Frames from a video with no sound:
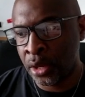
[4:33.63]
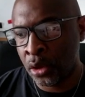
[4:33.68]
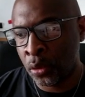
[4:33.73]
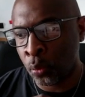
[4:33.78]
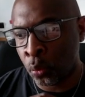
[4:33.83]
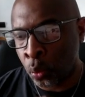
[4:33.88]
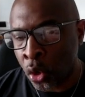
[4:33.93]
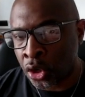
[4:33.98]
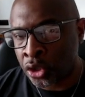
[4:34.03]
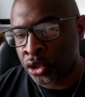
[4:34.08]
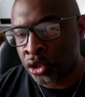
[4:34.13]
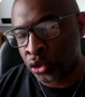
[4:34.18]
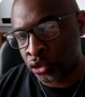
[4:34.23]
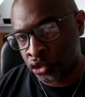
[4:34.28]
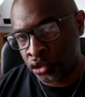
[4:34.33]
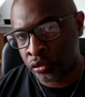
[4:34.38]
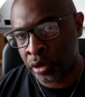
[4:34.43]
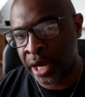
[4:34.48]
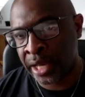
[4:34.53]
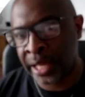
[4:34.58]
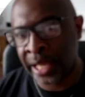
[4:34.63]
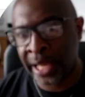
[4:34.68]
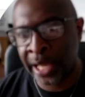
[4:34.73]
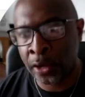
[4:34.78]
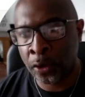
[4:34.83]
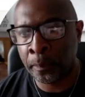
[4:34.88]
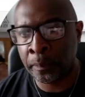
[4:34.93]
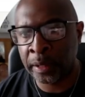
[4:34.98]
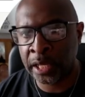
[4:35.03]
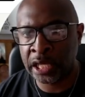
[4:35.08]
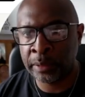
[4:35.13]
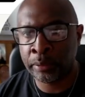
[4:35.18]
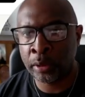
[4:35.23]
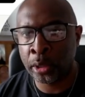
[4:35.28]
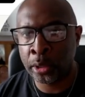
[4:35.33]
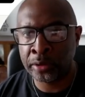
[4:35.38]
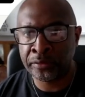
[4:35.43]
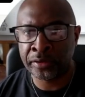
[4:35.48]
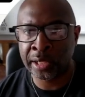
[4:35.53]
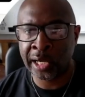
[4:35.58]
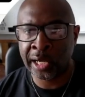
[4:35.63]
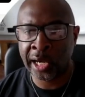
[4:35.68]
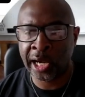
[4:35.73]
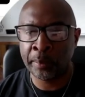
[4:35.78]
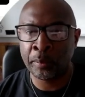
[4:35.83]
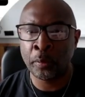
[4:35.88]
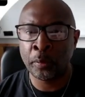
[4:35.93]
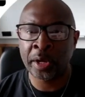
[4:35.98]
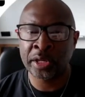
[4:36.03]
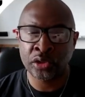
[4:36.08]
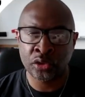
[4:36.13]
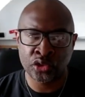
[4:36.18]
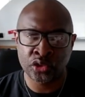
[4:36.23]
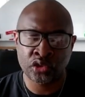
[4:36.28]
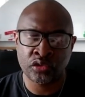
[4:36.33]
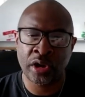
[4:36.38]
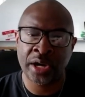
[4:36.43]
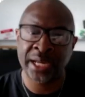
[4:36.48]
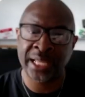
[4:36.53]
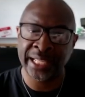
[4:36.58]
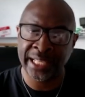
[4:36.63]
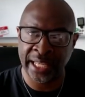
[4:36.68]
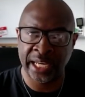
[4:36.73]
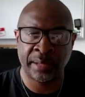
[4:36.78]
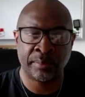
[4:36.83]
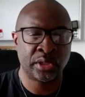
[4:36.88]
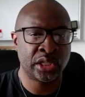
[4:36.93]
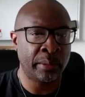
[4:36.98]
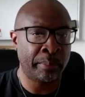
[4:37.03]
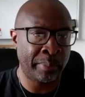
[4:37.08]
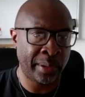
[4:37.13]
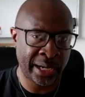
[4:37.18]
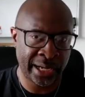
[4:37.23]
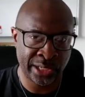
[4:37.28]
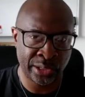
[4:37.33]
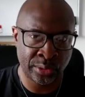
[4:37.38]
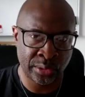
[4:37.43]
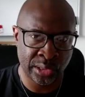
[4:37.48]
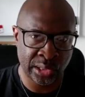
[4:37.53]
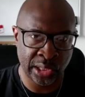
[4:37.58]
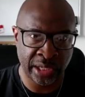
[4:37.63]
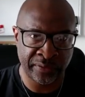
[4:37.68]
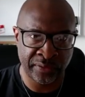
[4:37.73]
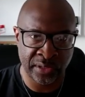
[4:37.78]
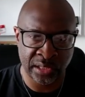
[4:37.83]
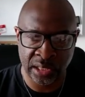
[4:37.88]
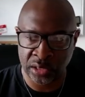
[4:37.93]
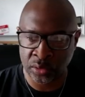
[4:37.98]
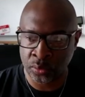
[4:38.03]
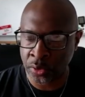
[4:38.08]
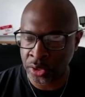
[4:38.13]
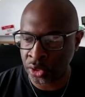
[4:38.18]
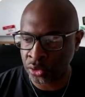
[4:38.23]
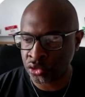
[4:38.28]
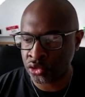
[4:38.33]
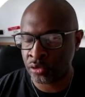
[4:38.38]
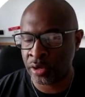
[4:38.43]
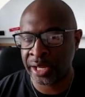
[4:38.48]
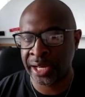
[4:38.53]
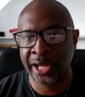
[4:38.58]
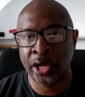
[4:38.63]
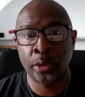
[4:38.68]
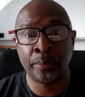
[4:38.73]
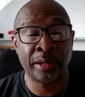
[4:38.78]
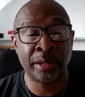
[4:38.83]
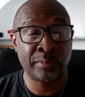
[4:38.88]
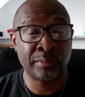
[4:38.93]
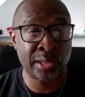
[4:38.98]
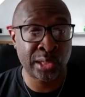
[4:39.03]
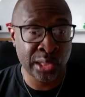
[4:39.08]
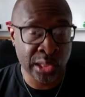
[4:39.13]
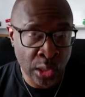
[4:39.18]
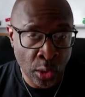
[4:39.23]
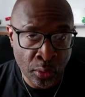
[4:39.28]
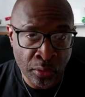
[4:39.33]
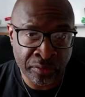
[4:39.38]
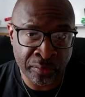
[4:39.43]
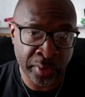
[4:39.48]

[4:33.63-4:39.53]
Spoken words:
what you're trying to help people overcome when you're trying to get them to buy your services, what you're trying to help them solve